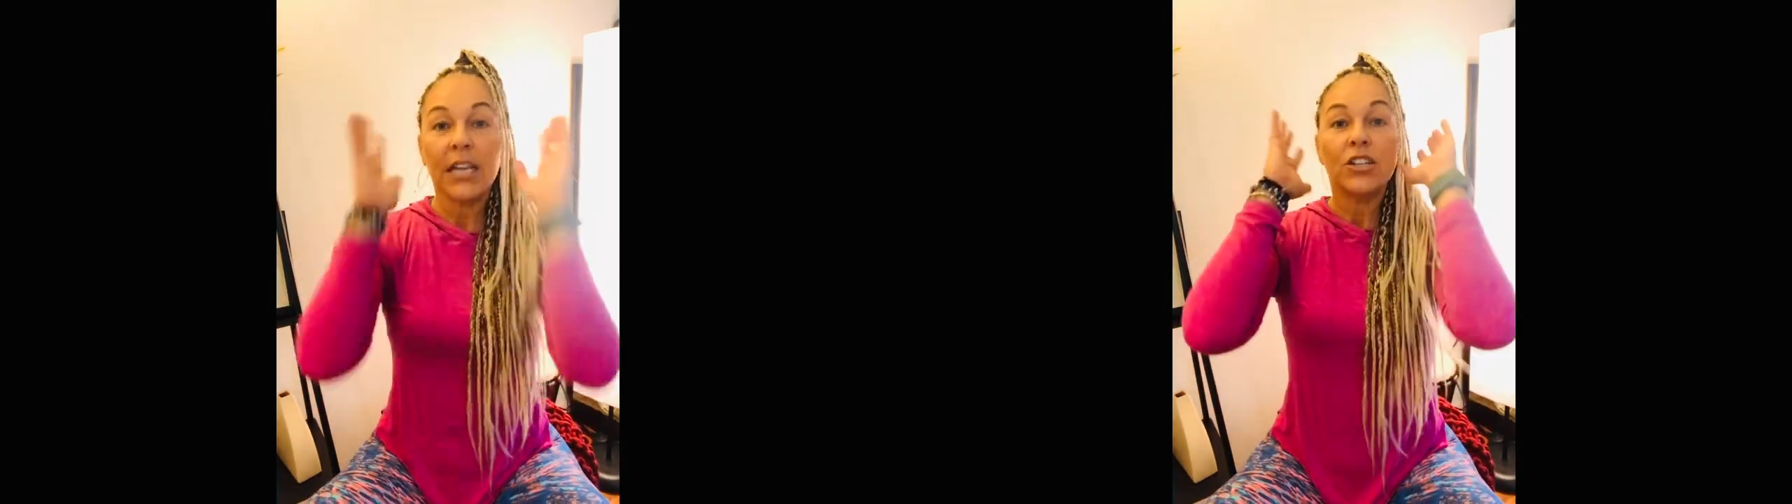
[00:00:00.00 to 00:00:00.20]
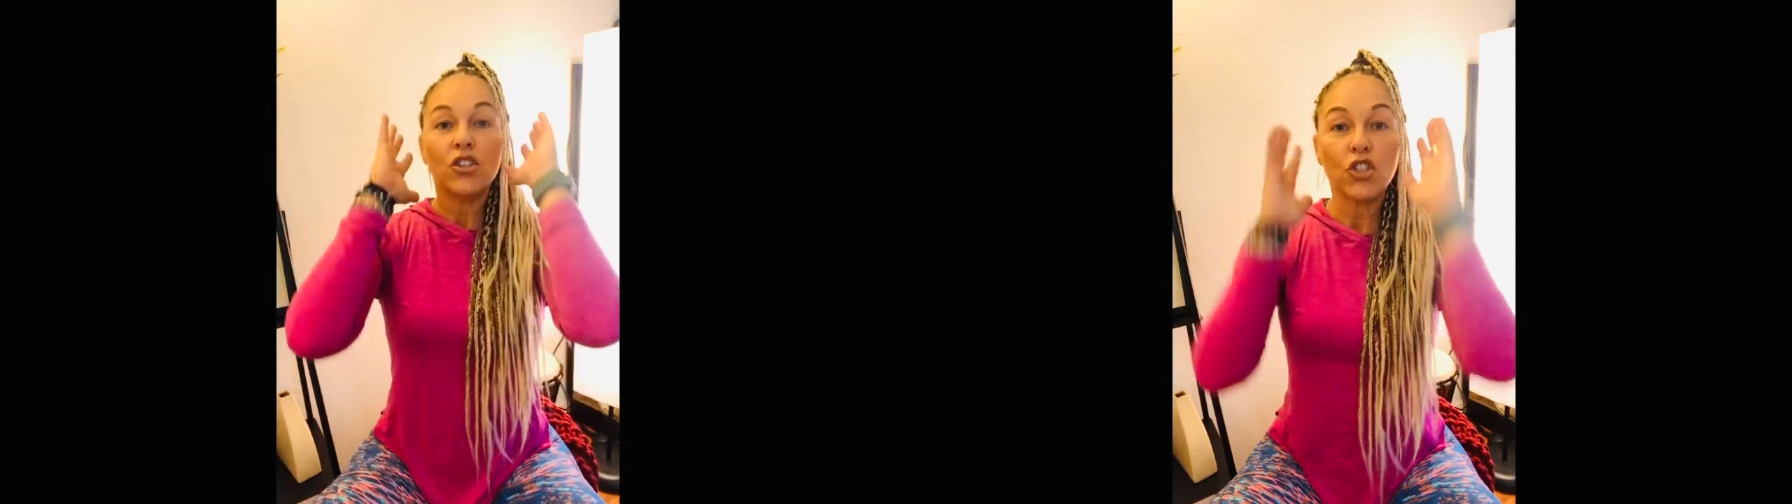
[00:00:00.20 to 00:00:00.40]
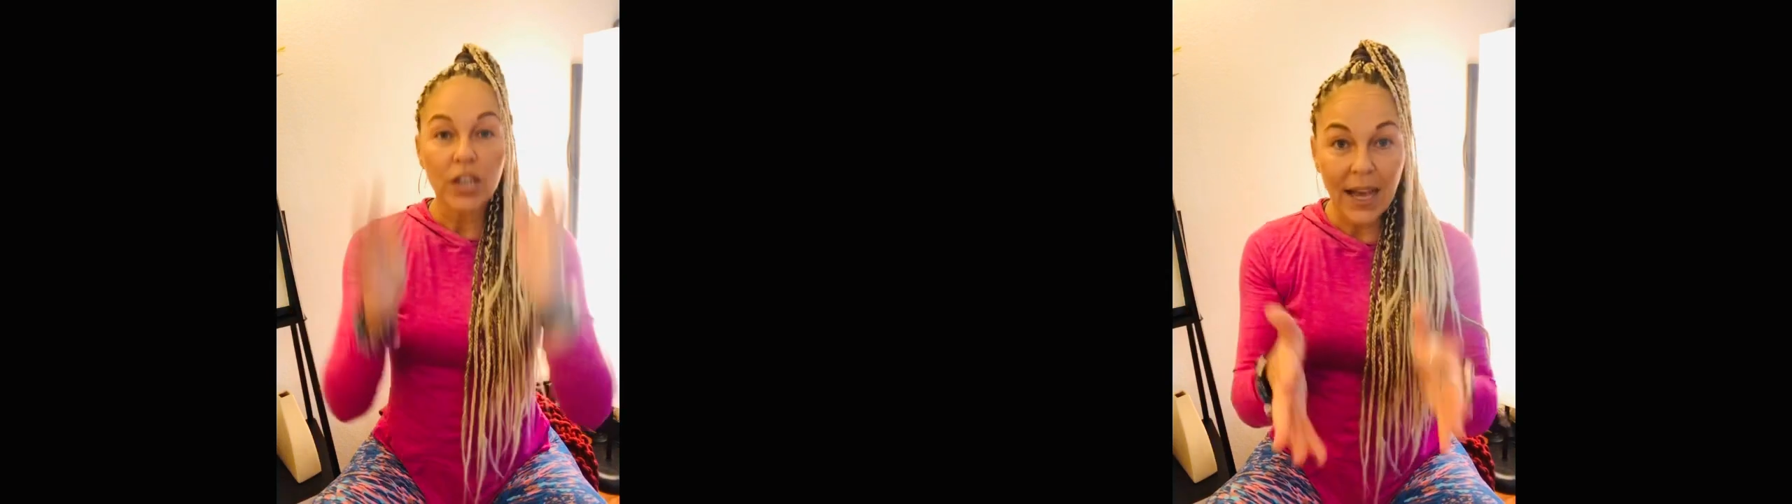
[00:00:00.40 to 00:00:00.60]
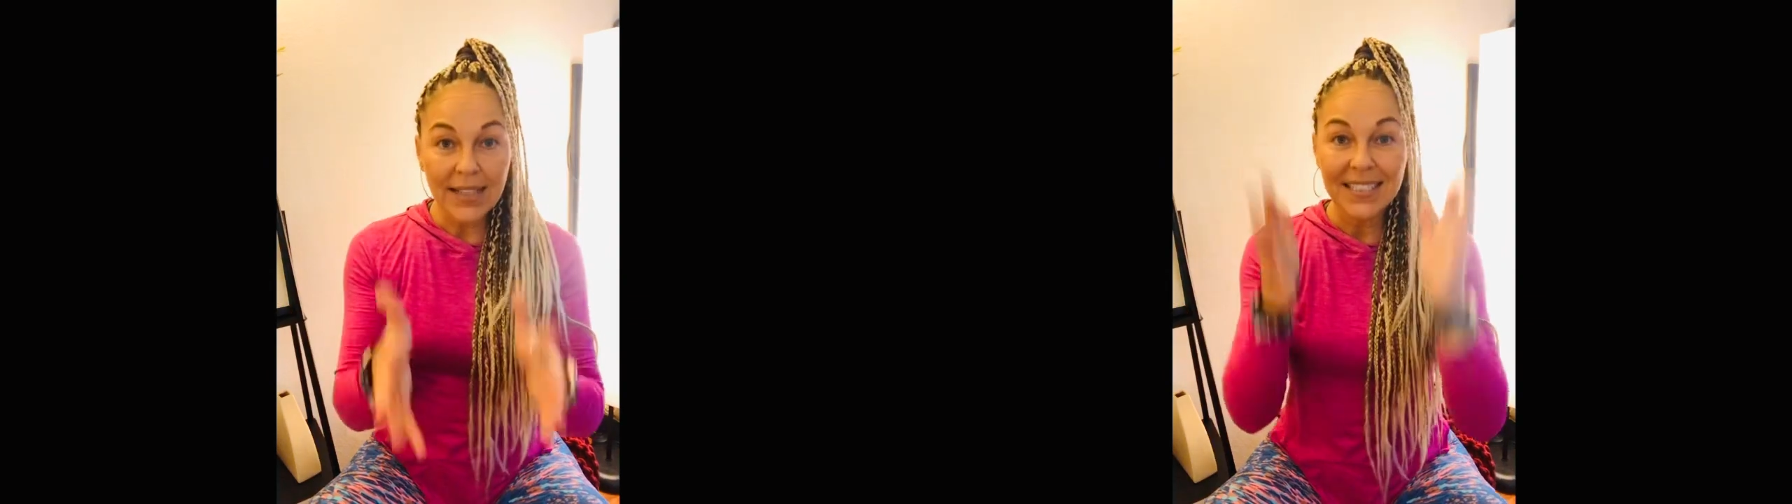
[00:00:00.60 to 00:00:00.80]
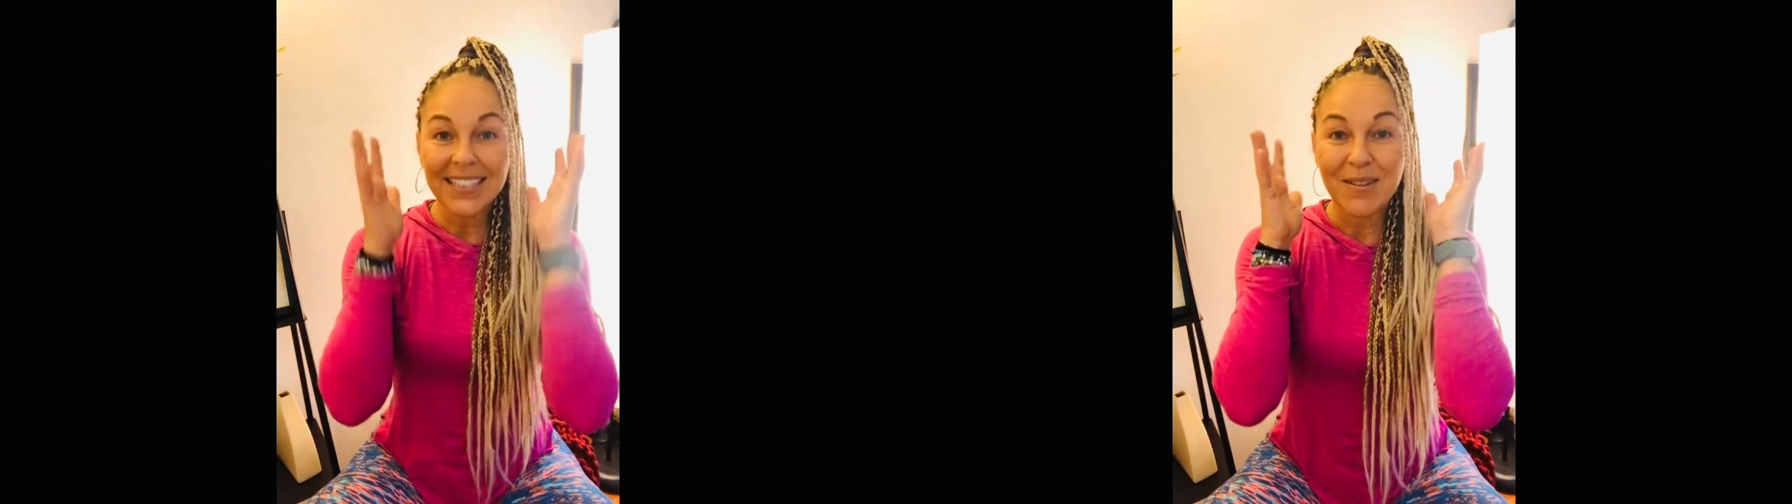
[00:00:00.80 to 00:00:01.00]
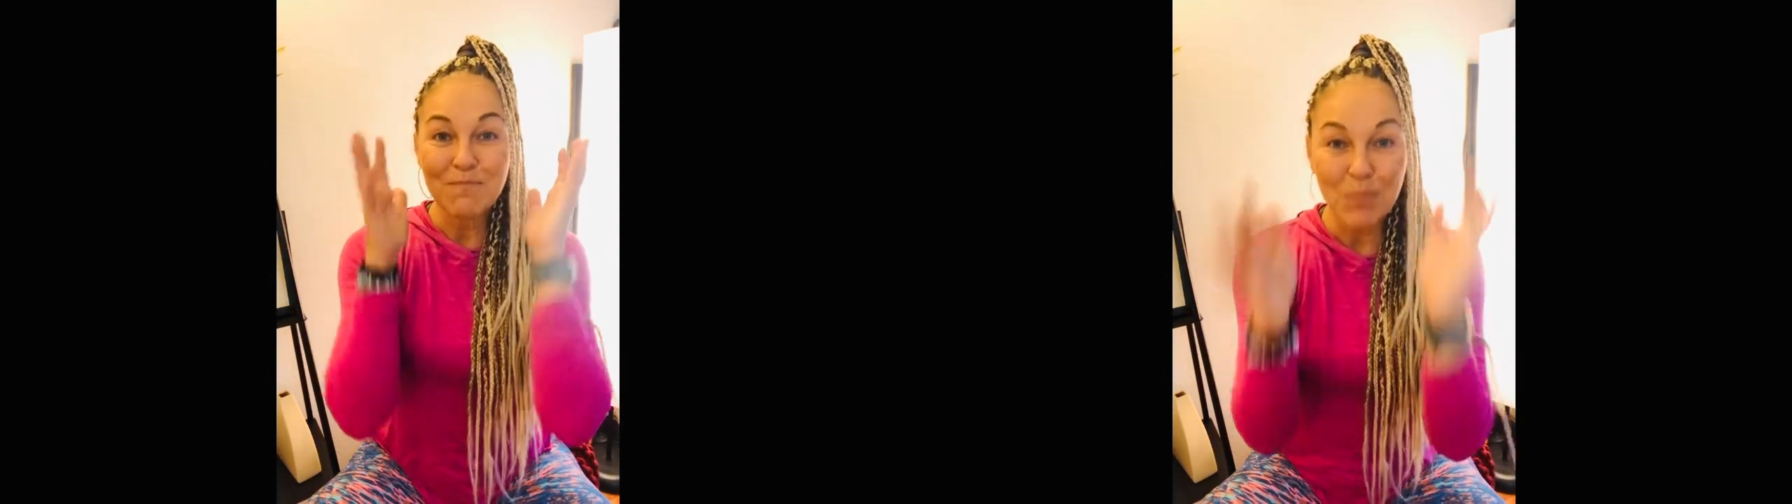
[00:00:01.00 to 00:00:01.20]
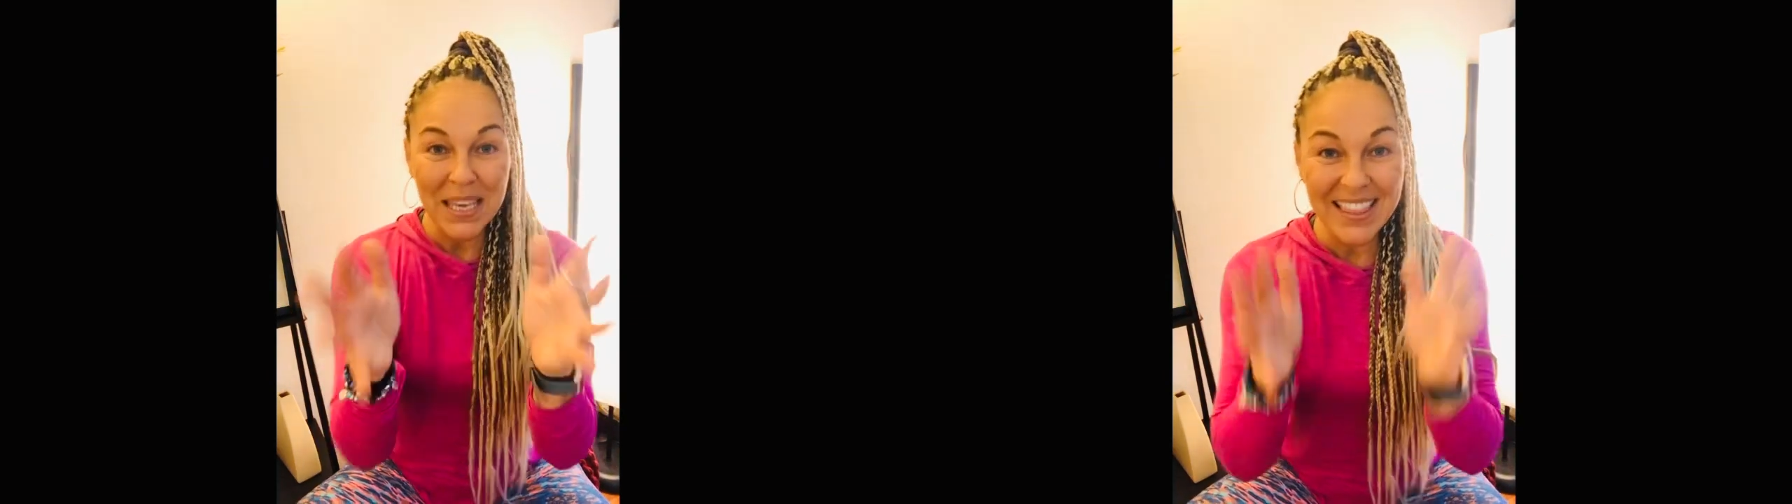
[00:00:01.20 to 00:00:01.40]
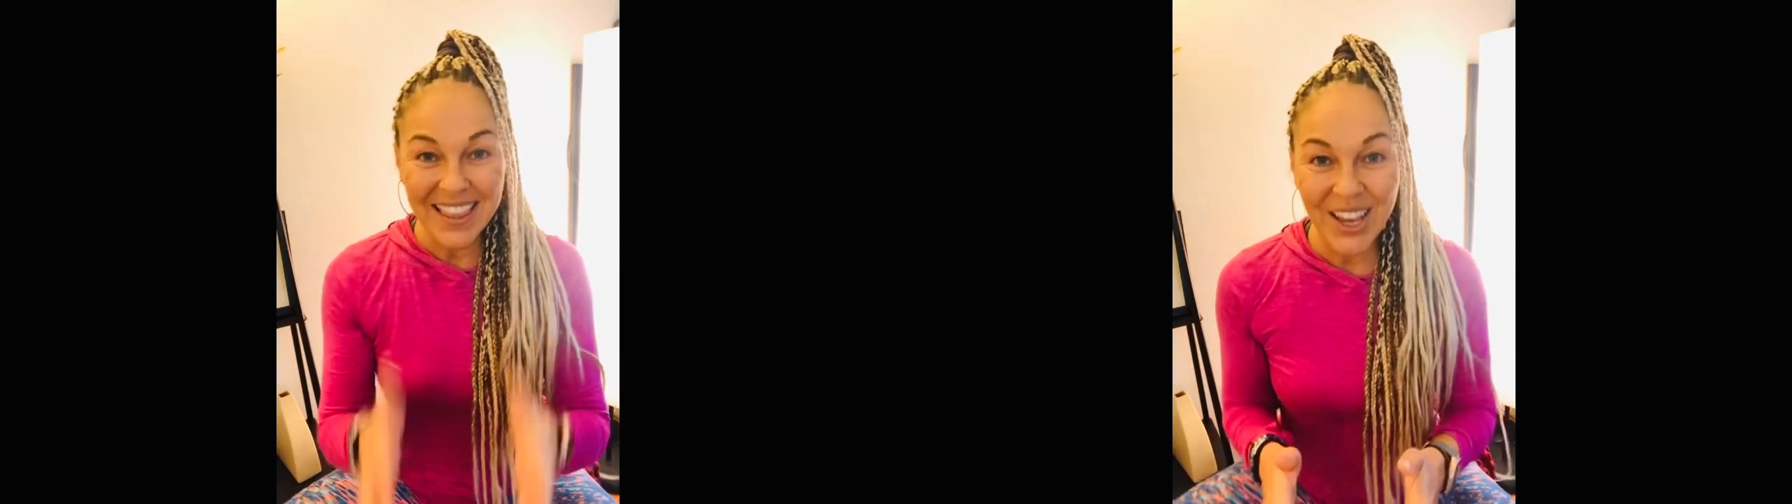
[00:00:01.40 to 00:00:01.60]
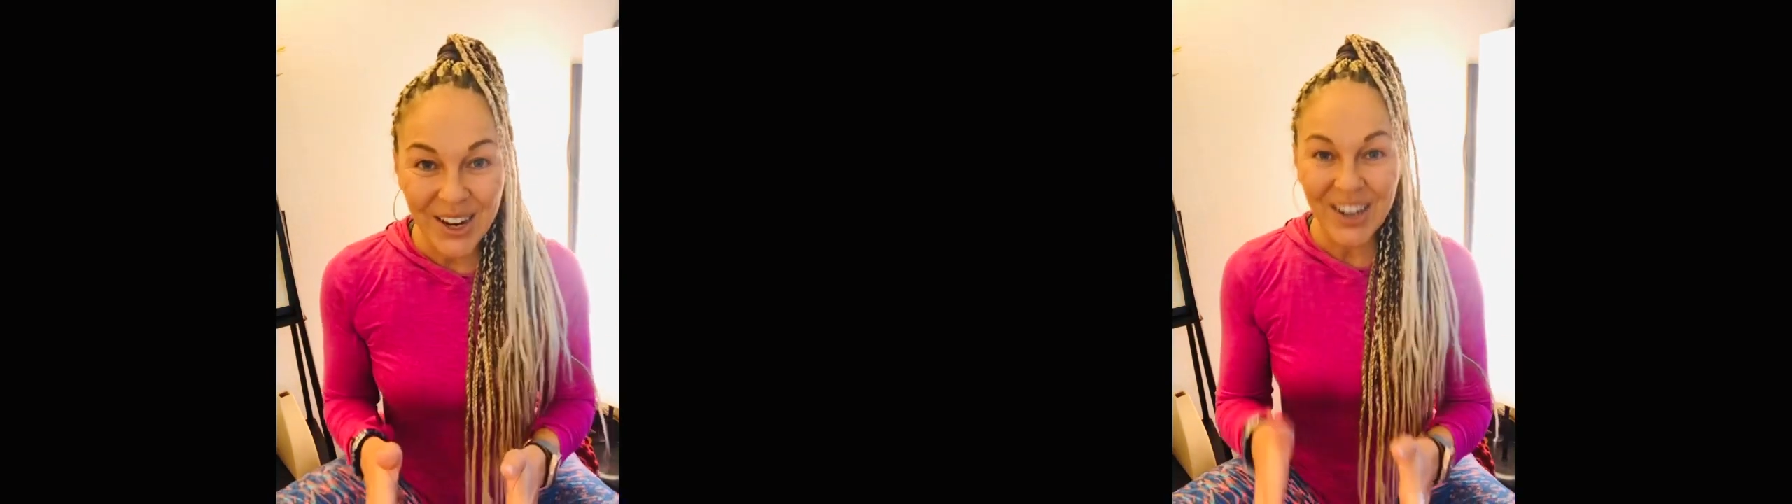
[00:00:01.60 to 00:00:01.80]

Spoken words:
Just be there